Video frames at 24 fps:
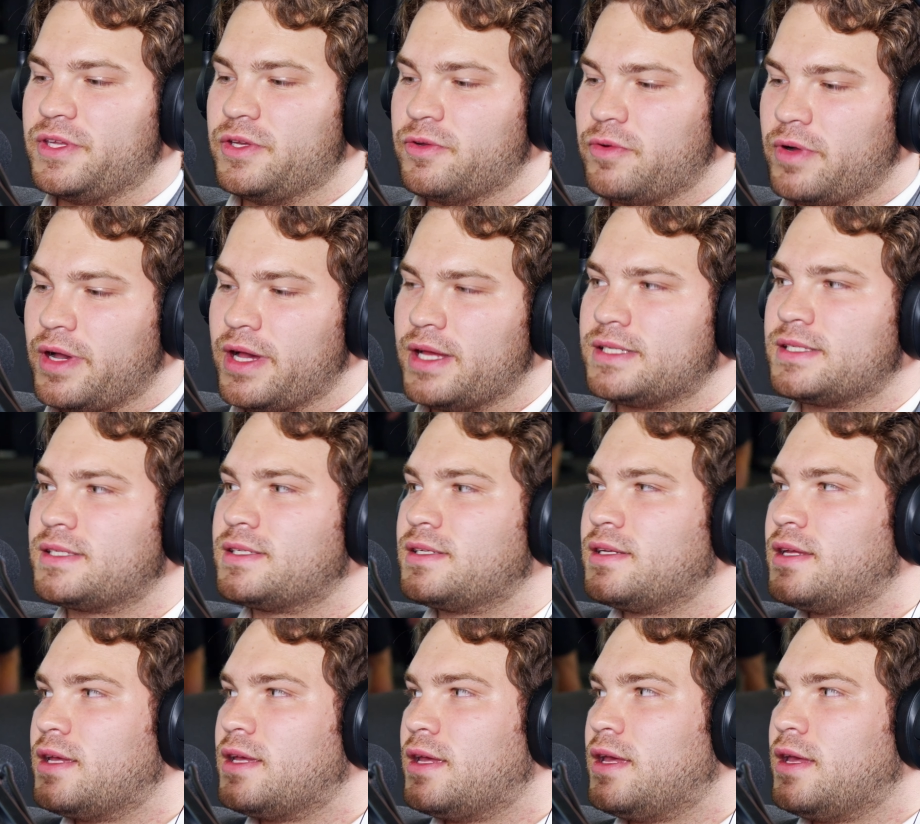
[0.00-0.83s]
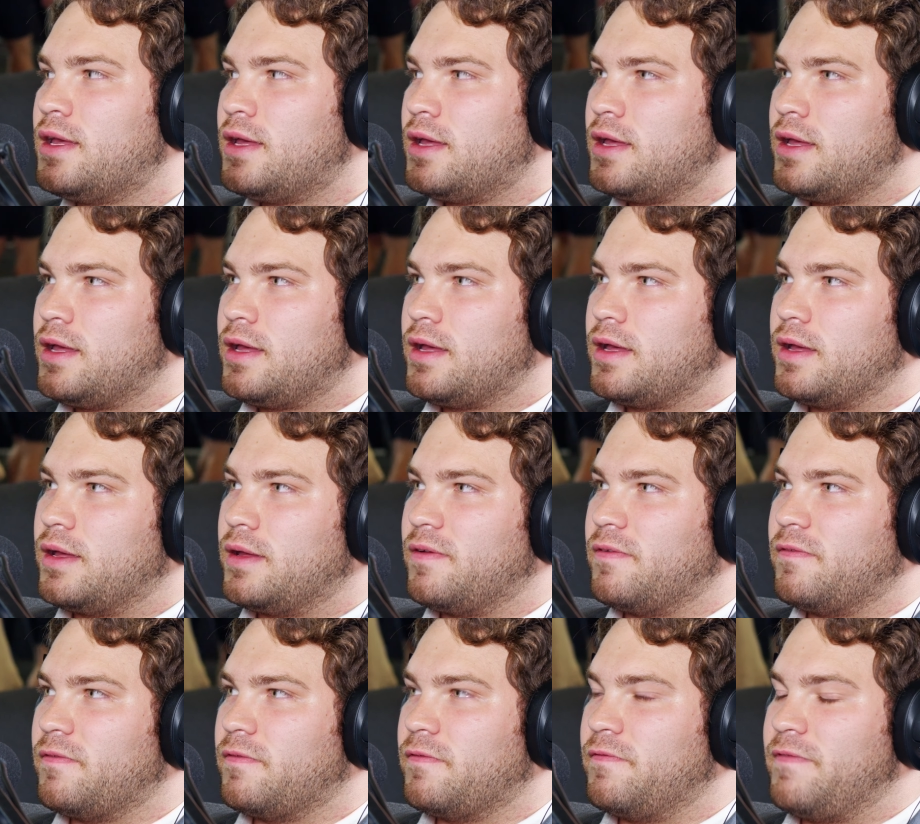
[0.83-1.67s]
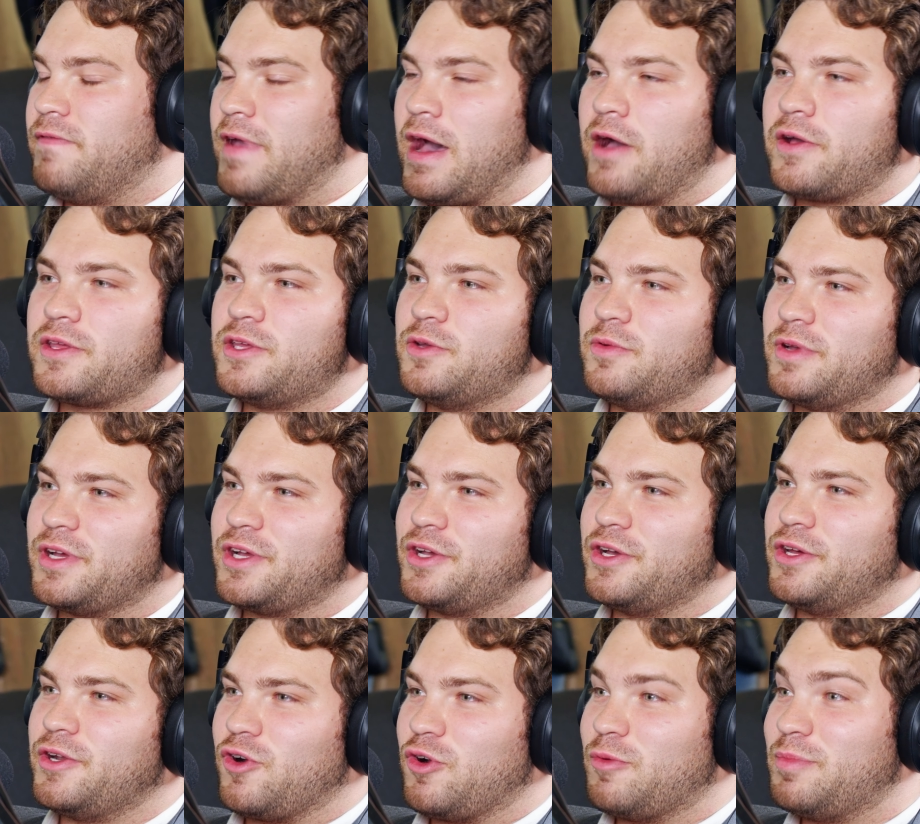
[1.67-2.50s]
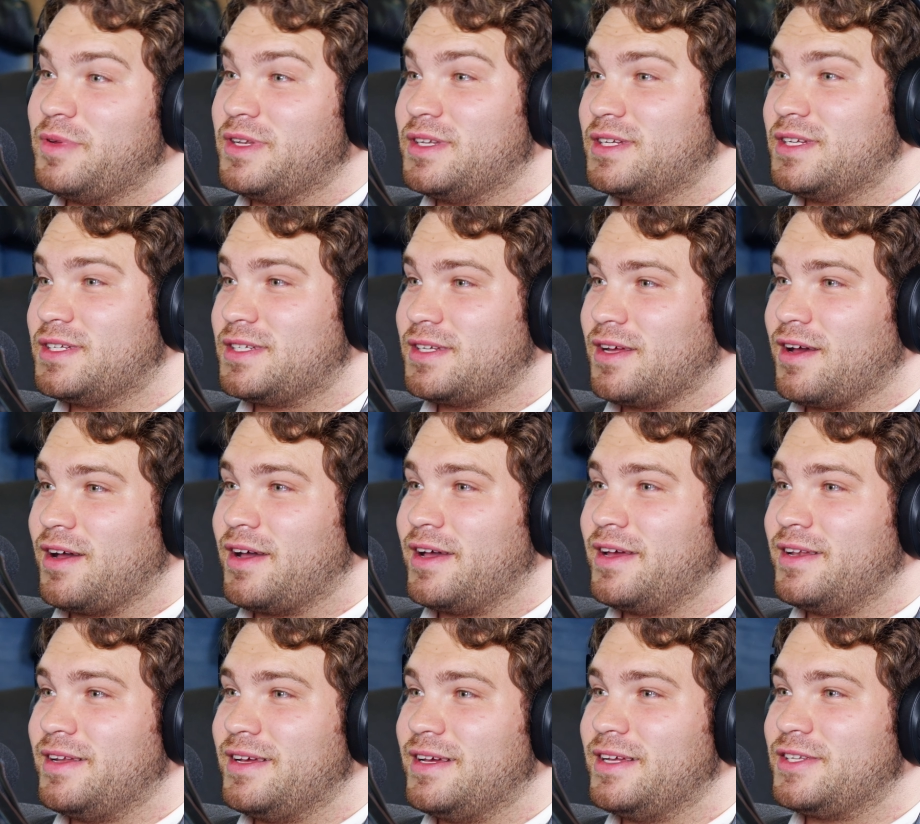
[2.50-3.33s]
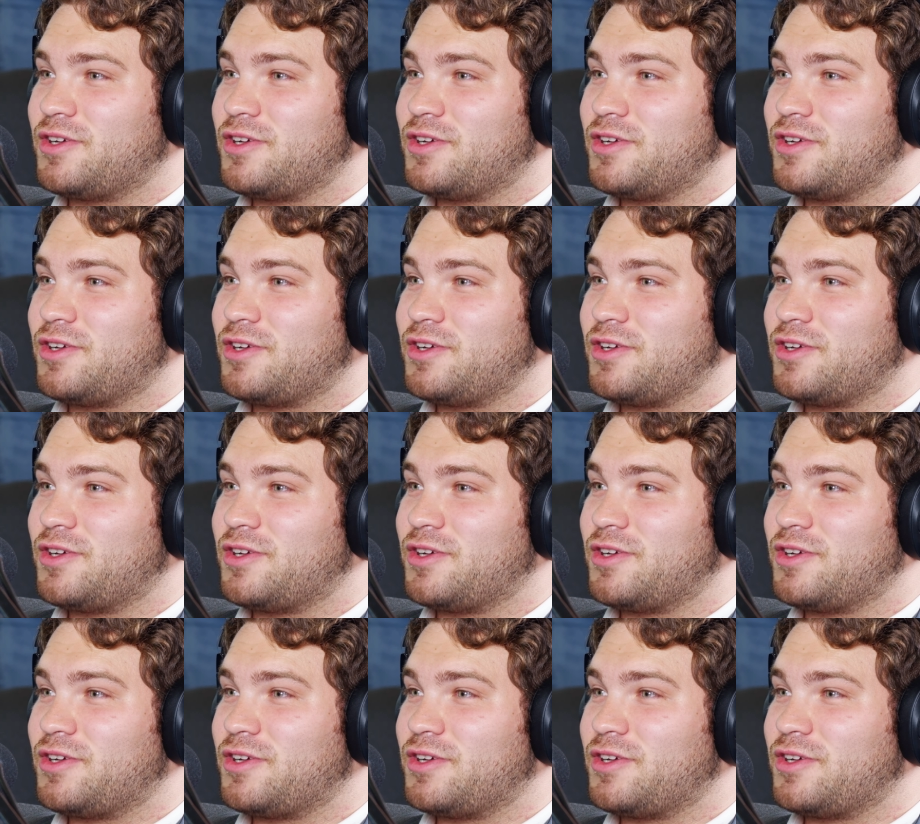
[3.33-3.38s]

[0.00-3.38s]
the US, valuing good urban design,